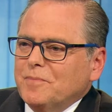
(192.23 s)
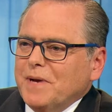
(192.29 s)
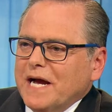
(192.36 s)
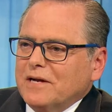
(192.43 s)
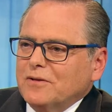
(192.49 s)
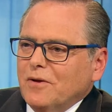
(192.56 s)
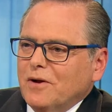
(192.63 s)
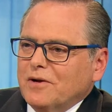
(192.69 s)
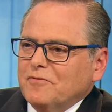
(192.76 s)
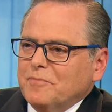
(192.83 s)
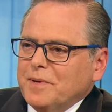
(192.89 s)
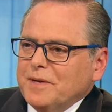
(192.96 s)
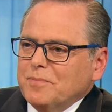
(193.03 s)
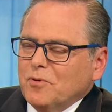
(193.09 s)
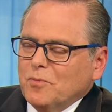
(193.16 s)
backlog of
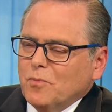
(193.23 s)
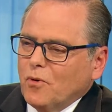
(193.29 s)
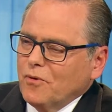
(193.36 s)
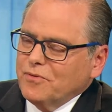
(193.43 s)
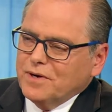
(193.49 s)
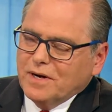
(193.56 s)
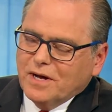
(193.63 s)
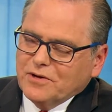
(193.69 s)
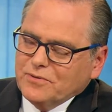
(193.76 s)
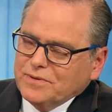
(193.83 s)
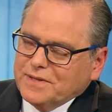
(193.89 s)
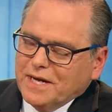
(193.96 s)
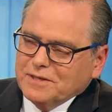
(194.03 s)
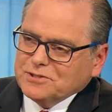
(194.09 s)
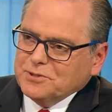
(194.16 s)
people, more than
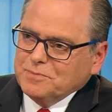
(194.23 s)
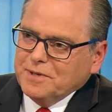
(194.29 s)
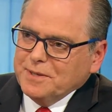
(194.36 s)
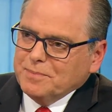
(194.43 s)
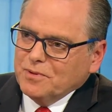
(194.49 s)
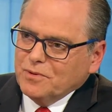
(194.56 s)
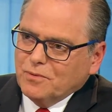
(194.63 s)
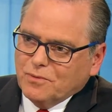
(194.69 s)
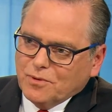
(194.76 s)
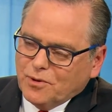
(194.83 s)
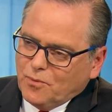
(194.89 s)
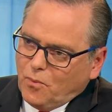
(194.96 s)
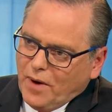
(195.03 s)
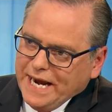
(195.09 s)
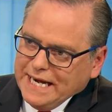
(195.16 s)
100,000 people who are
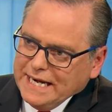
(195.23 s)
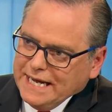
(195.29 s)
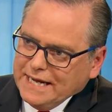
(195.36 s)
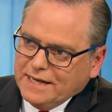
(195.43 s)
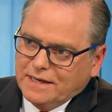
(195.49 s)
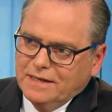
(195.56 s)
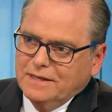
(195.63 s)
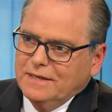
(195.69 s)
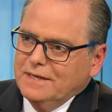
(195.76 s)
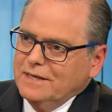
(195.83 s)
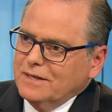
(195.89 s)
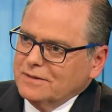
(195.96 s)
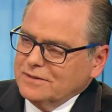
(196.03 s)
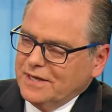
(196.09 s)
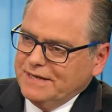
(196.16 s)
awaiting
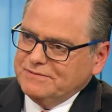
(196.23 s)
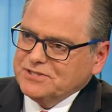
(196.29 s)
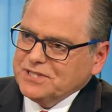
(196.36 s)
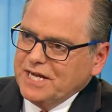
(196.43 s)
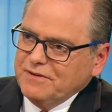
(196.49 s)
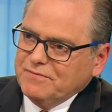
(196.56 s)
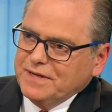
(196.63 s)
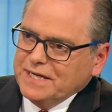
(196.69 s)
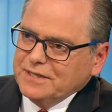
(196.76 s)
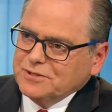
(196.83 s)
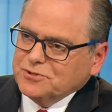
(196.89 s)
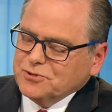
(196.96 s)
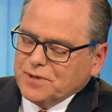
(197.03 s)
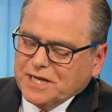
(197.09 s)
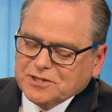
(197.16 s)
a life-saving
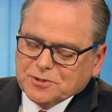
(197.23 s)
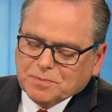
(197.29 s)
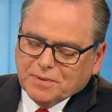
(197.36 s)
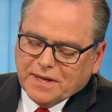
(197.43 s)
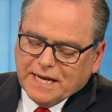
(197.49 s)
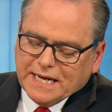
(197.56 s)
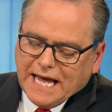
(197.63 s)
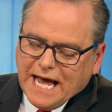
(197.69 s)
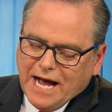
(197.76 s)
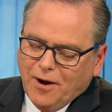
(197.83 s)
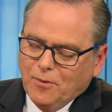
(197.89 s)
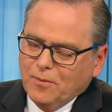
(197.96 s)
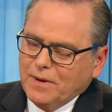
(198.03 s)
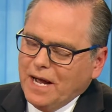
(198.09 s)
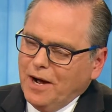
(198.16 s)
transplant.
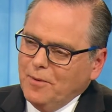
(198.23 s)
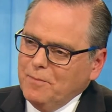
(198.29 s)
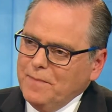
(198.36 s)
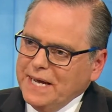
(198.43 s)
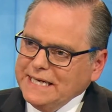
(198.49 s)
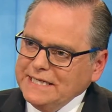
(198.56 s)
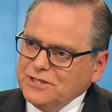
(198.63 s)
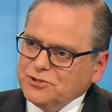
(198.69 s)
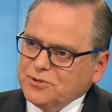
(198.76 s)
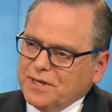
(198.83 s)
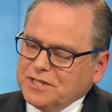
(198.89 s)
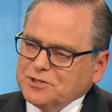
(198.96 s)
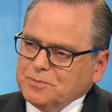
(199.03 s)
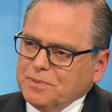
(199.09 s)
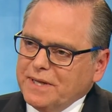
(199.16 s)
How many
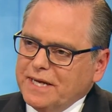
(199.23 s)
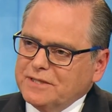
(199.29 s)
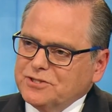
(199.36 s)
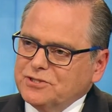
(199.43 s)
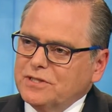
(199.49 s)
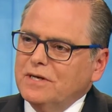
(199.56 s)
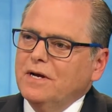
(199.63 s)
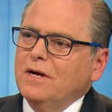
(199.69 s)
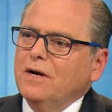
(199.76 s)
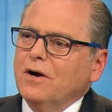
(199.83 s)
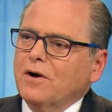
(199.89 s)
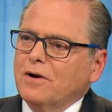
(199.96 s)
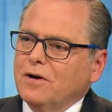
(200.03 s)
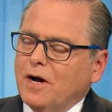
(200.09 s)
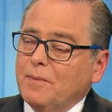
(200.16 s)
transplants
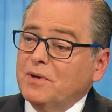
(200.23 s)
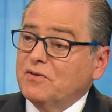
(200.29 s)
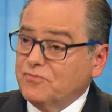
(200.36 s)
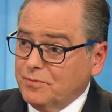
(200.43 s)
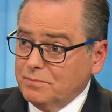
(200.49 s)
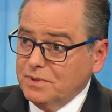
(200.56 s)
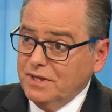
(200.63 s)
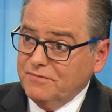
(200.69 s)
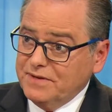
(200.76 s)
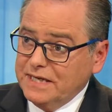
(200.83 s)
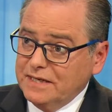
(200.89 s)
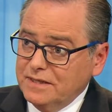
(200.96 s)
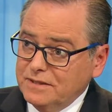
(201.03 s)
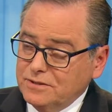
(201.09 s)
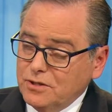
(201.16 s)
are coming from
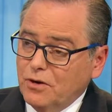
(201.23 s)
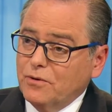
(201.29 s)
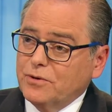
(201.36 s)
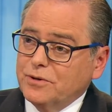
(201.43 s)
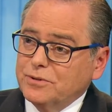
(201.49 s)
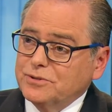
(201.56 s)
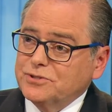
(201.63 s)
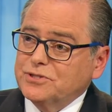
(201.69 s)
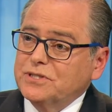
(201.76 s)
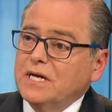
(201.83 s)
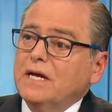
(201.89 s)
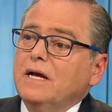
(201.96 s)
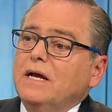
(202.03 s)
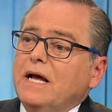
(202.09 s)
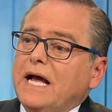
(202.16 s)
living donors
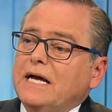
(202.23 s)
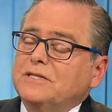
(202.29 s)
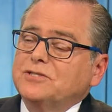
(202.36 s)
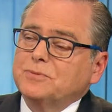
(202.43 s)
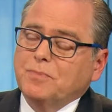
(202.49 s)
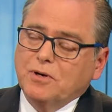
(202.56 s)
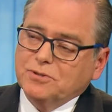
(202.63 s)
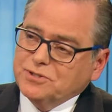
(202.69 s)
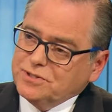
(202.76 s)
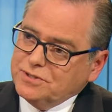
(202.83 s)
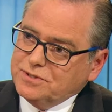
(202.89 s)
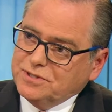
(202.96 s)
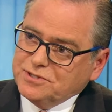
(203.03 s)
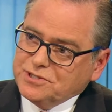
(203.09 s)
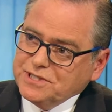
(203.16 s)
as opposed to
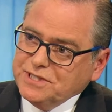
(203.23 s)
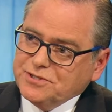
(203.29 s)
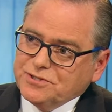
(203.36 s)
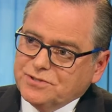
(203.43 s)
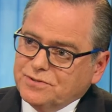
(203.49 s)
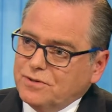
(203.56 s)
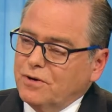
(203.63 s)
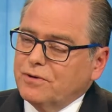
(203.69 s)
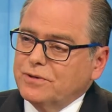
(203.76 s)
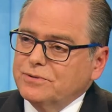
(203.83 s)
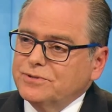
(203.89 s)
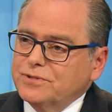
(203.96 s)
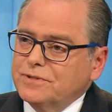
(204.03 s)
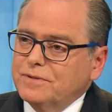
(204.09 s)
deceased donors?